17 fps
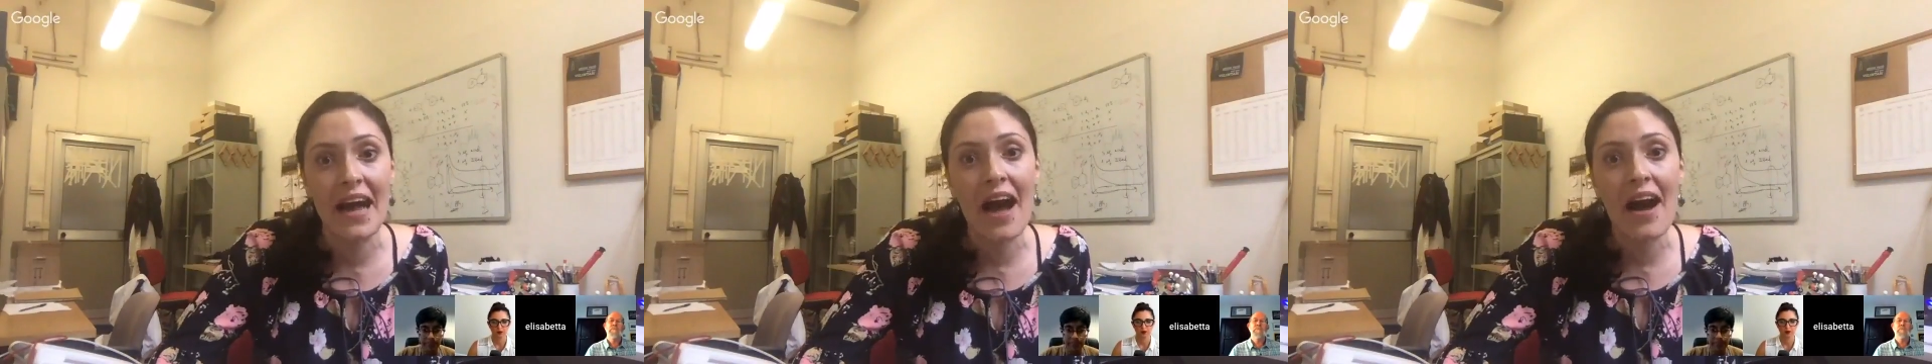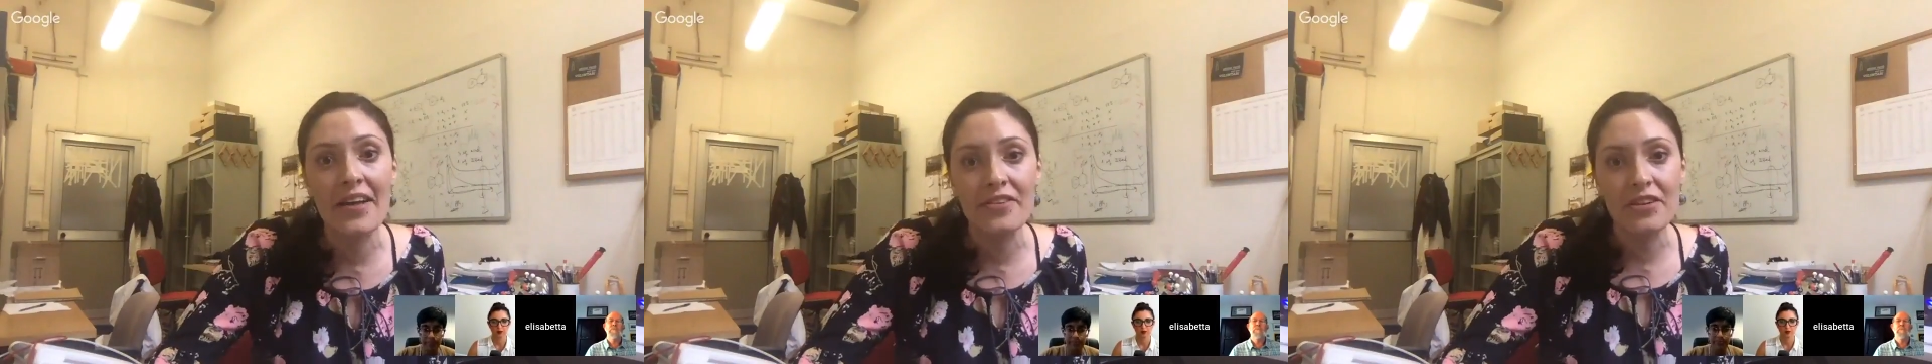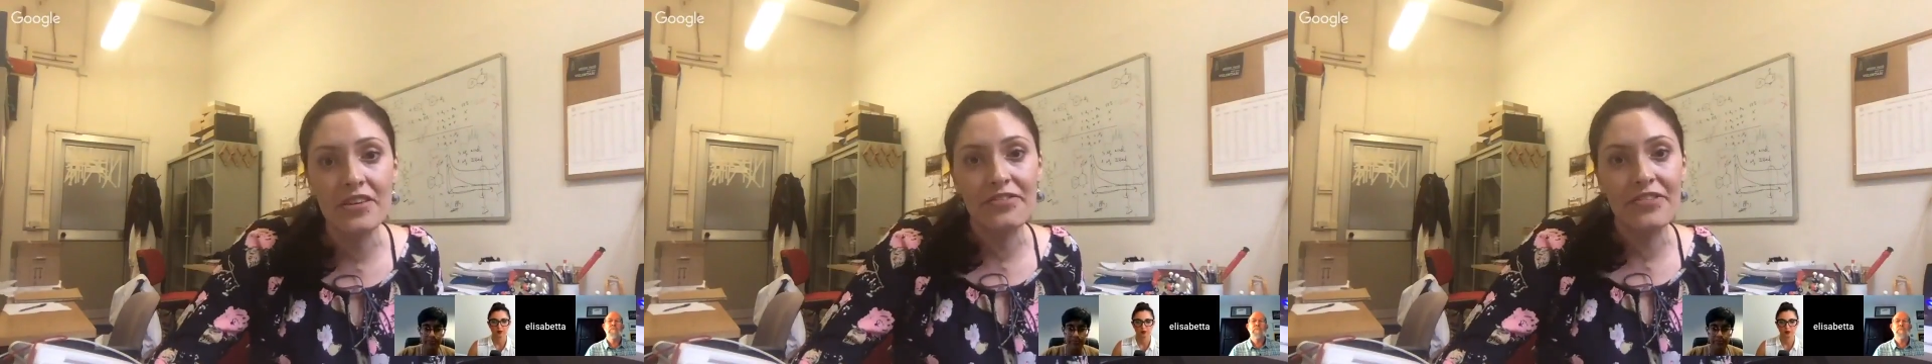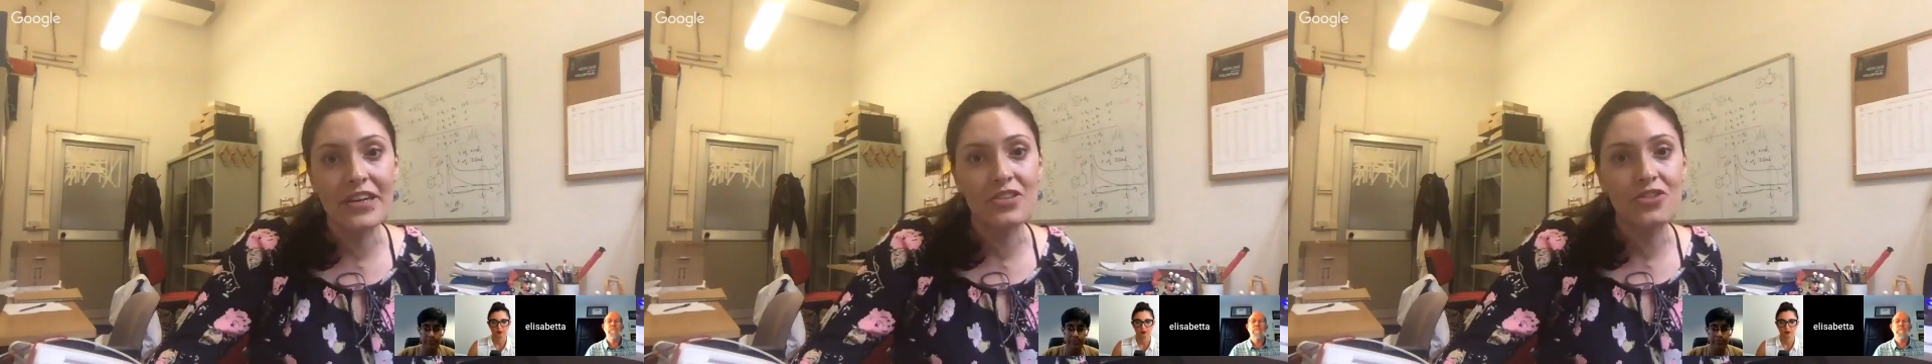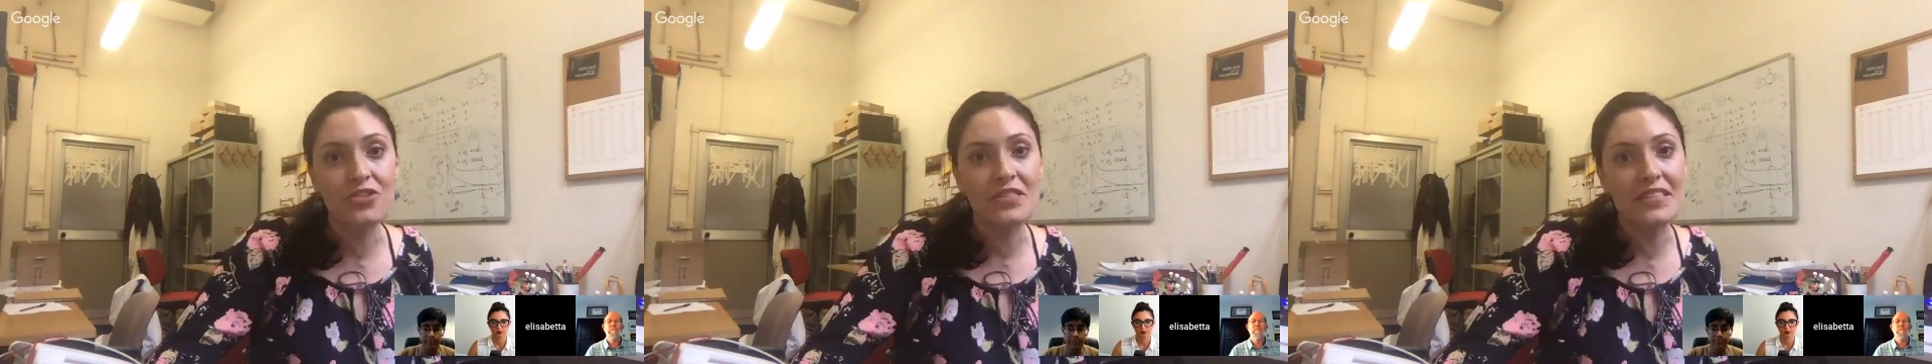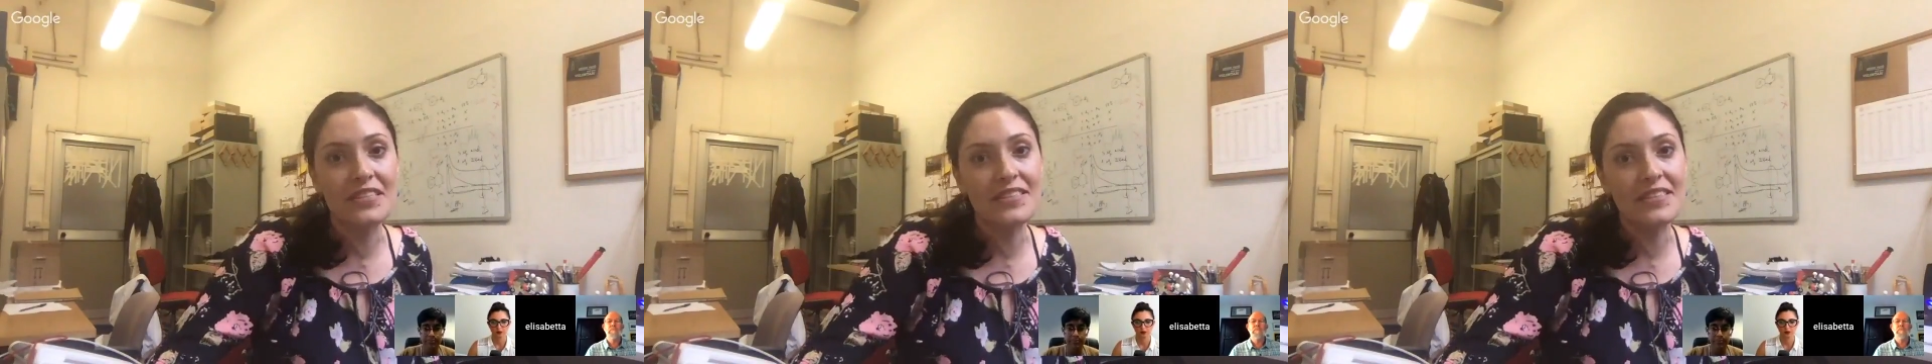other
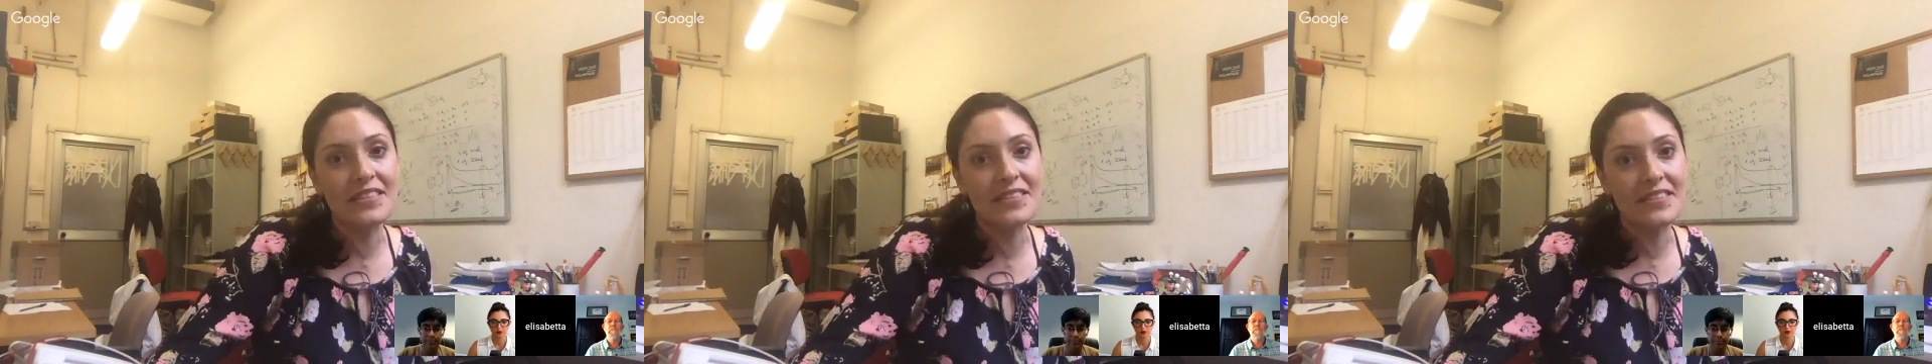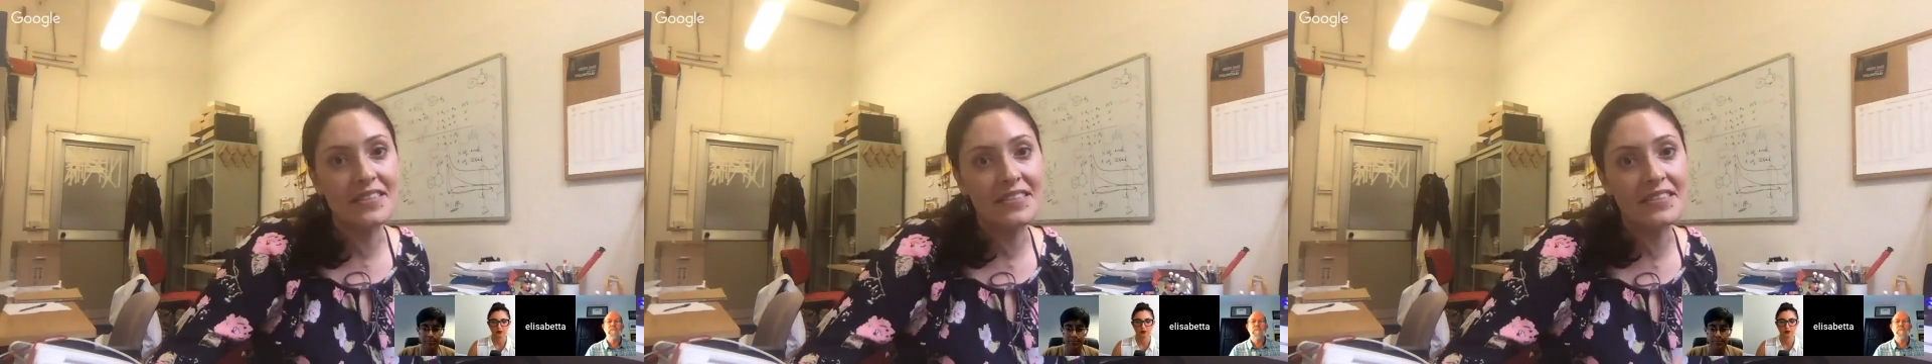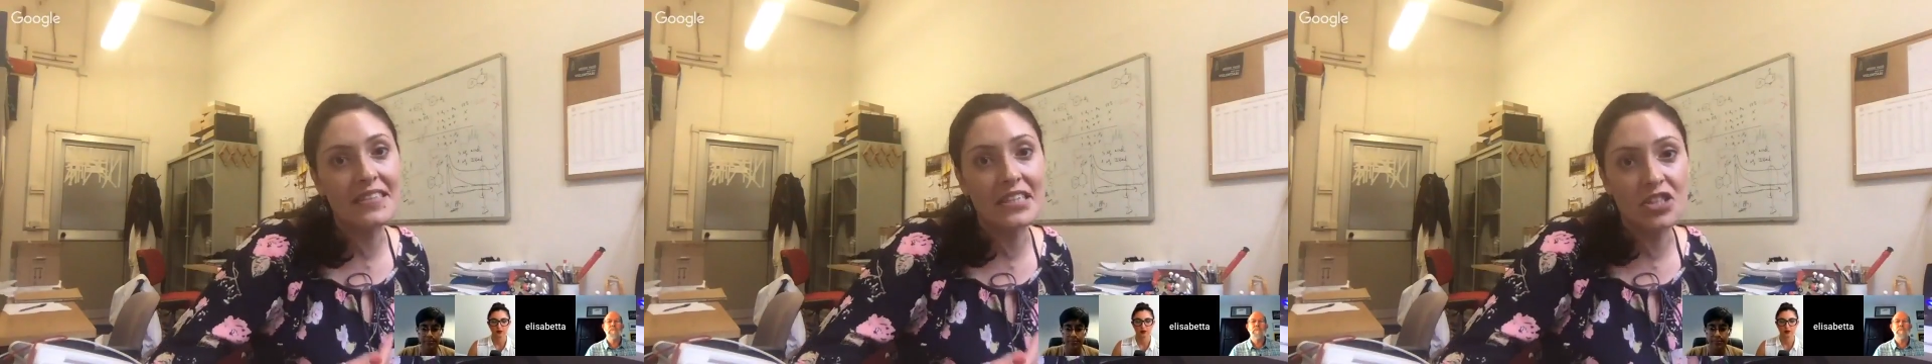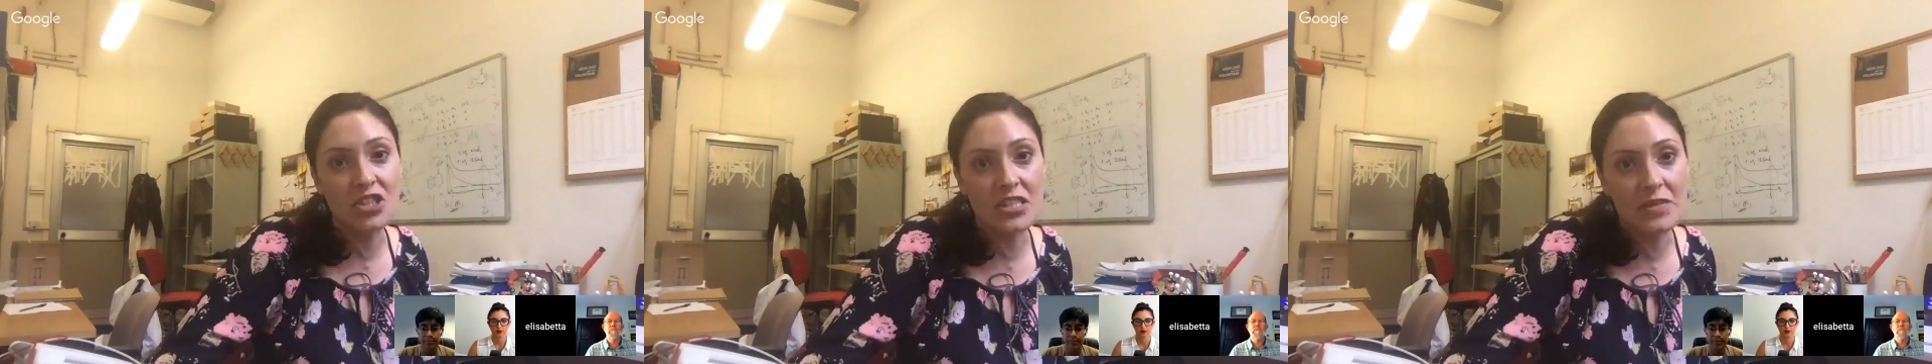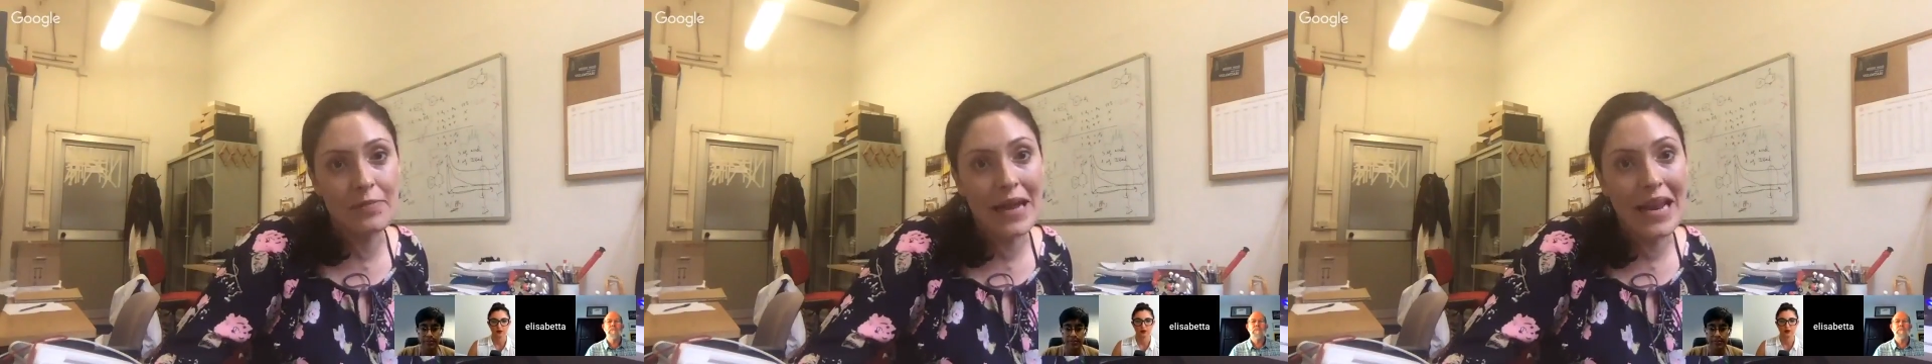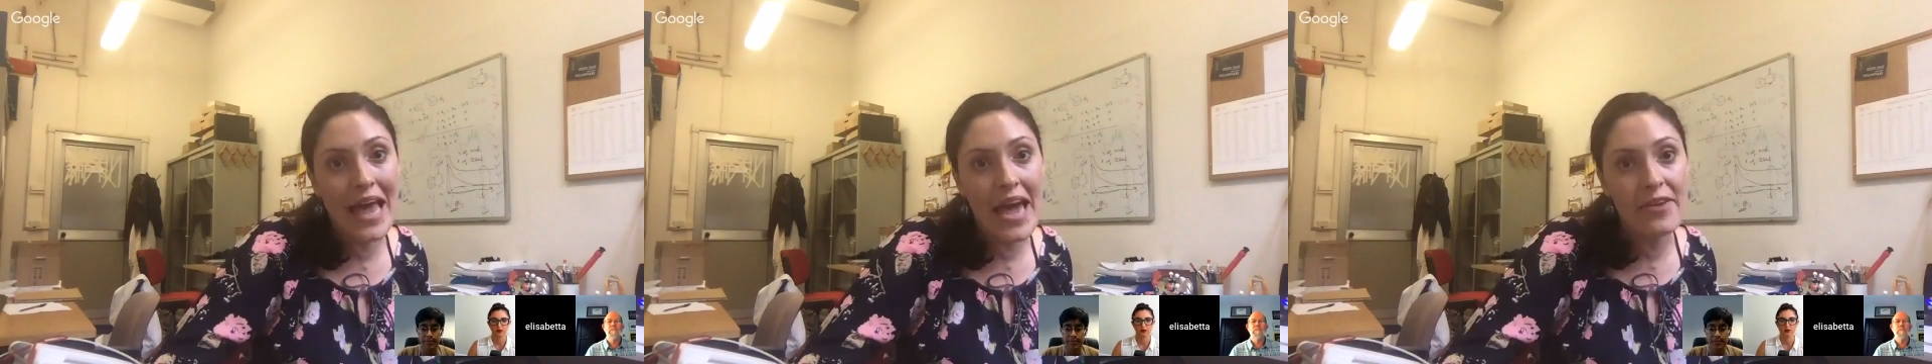infectious diseases such as
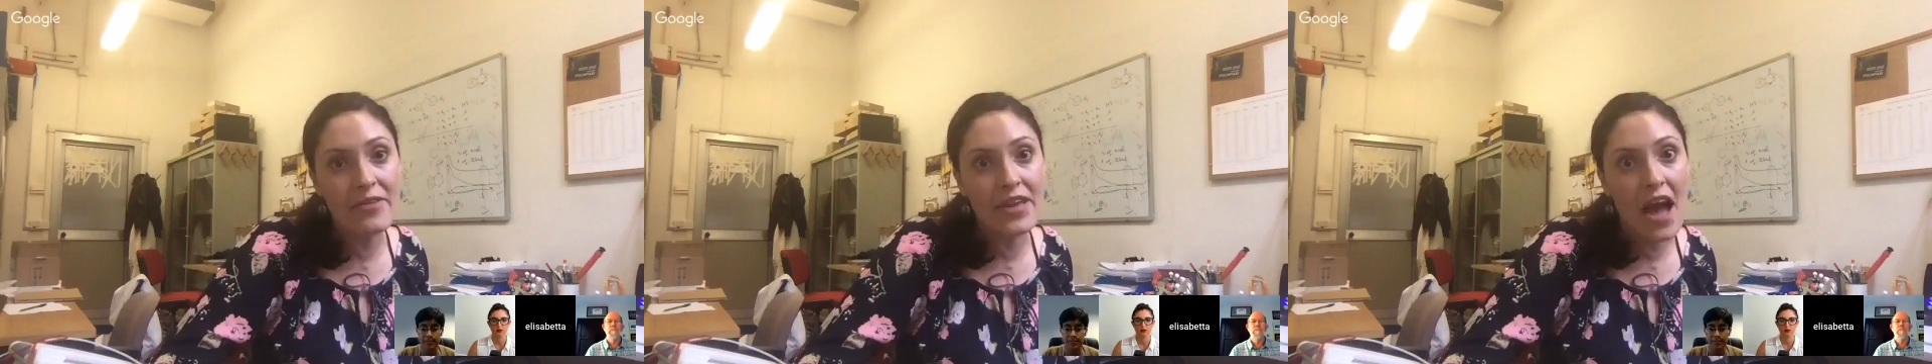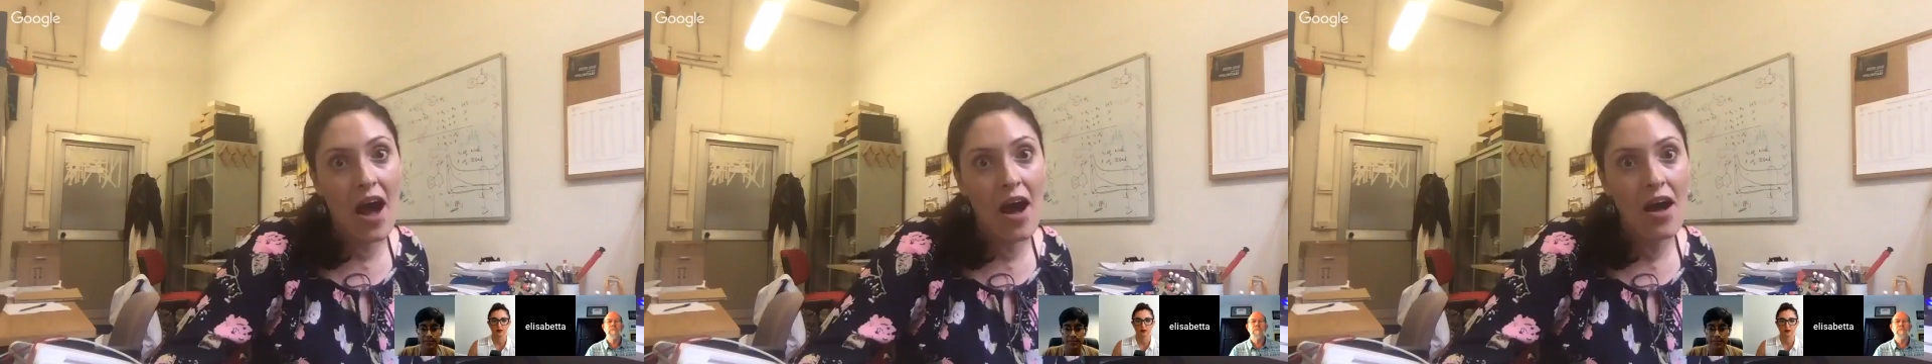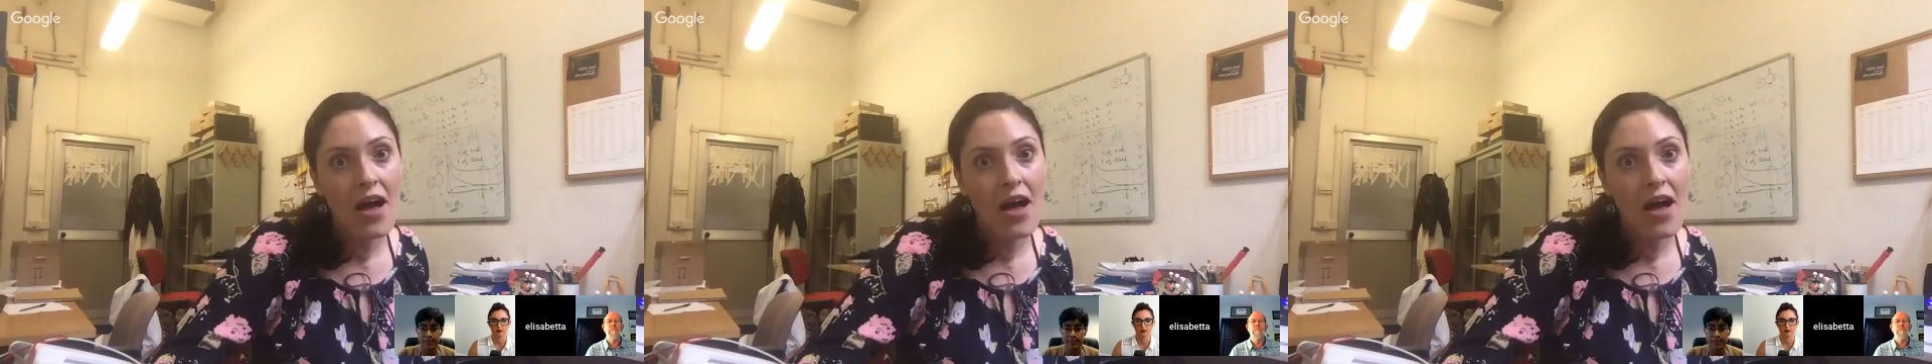malaria